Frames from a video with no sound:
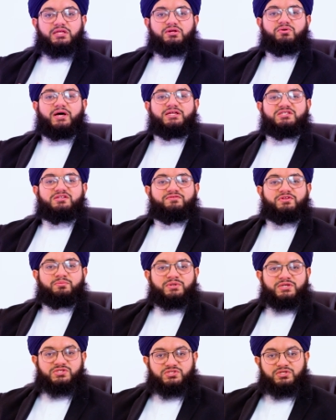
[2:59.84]
the rights of the
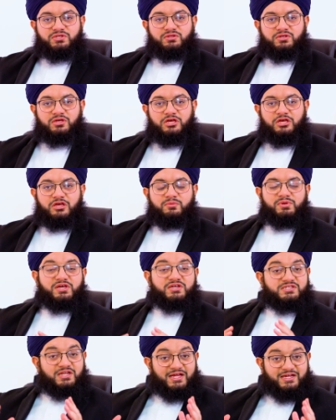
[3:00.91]
masjid.
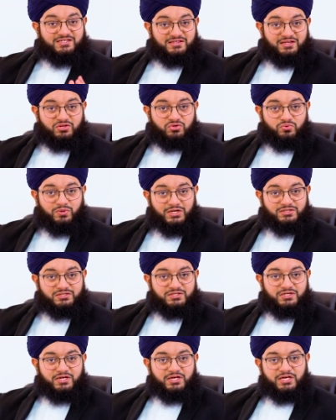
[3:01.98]
Because the last thing you want
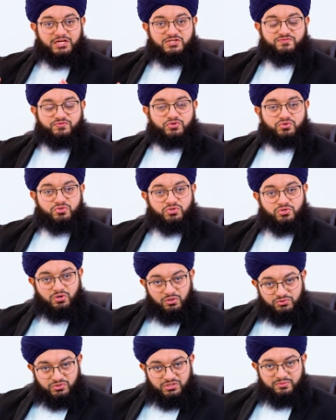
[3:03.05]
is for you to go
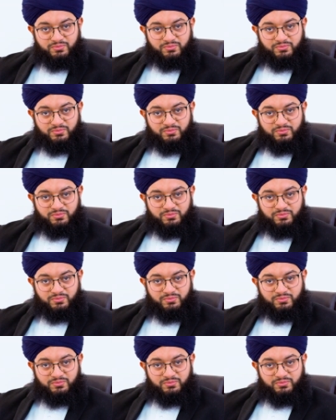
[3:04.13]
to the